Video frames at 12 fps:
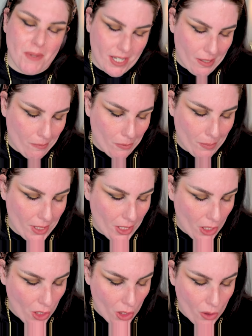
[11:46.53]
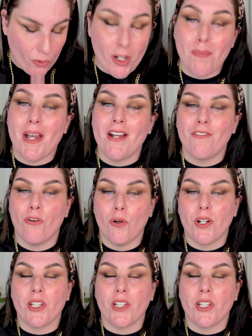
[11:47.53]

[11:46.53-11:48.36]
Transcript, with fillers: and we'll be right back for